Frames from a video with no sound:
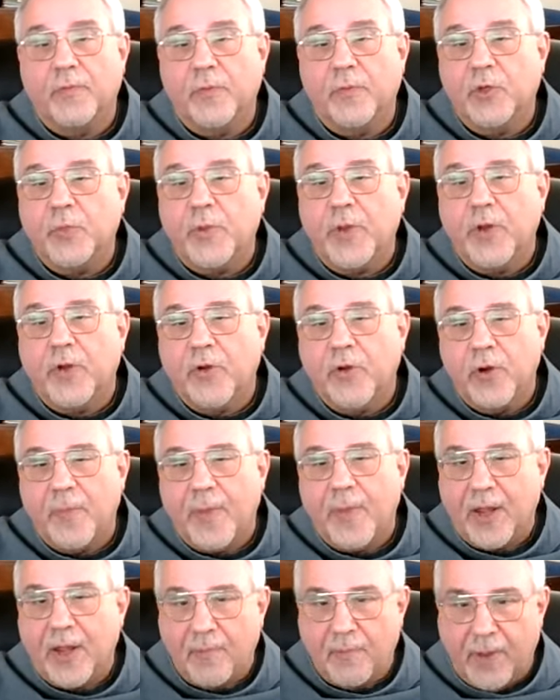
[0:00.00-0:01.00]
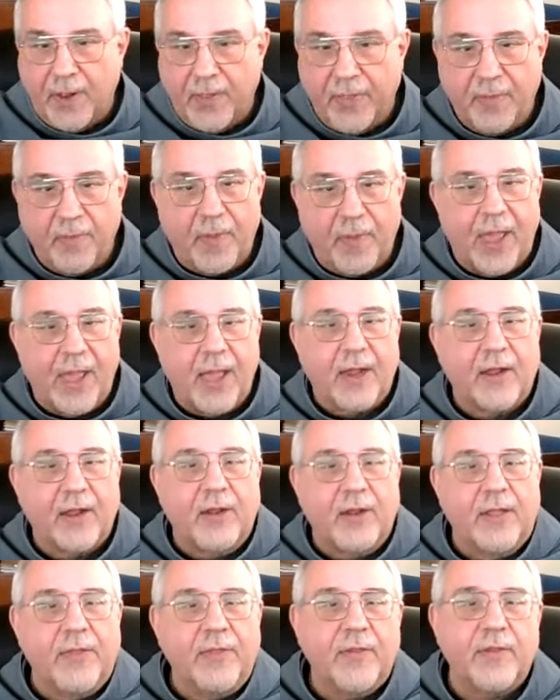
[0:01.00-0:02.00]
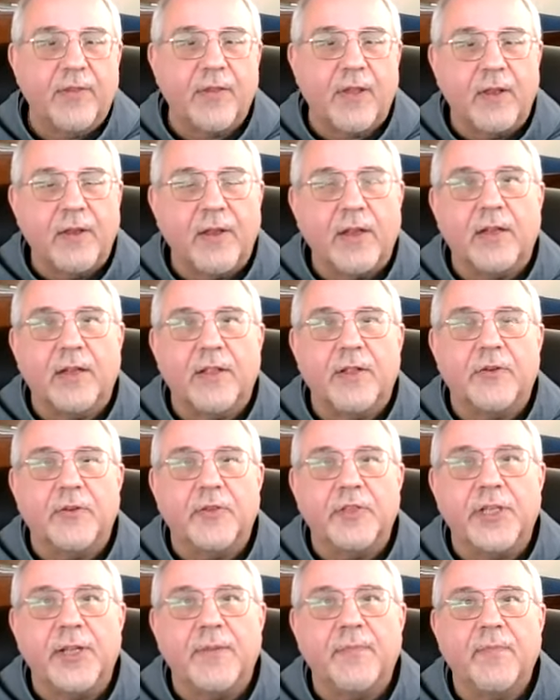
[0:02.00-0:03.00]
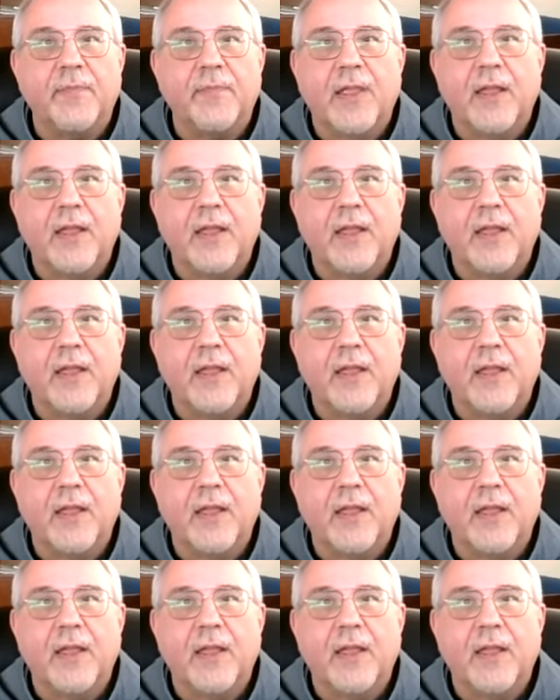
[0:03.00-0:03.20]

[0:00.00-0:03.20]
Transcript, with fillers: which we heard about a month back in the Sunday liturgy.